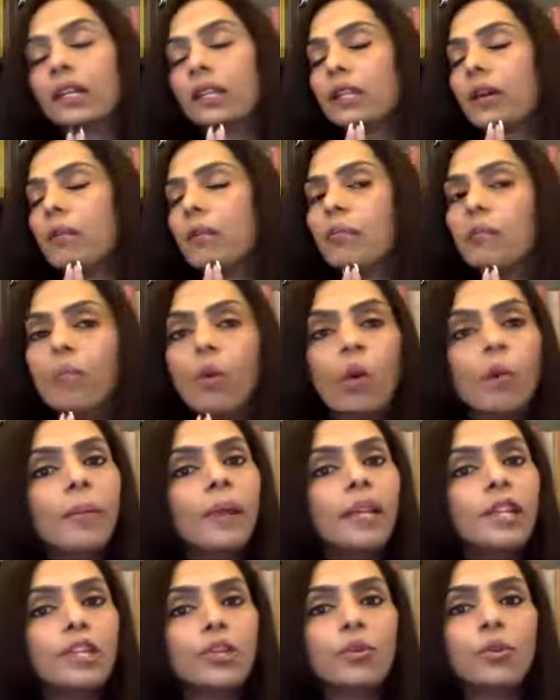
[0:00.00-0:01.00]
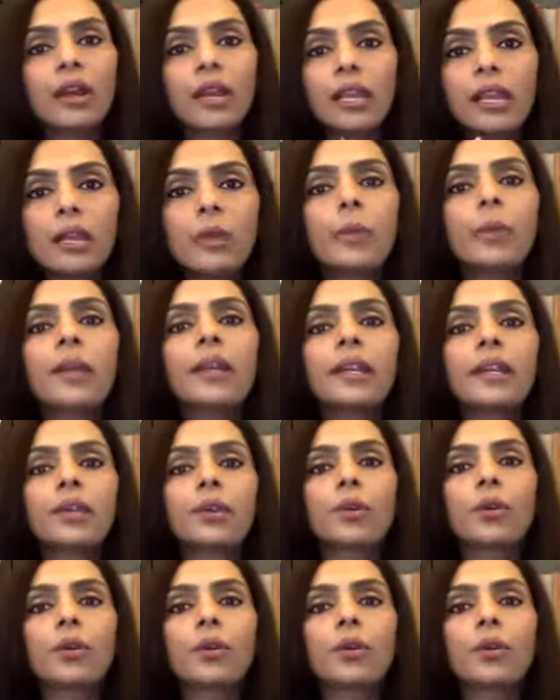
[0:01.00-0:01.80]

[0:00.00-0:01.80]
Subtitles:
The moment you elevate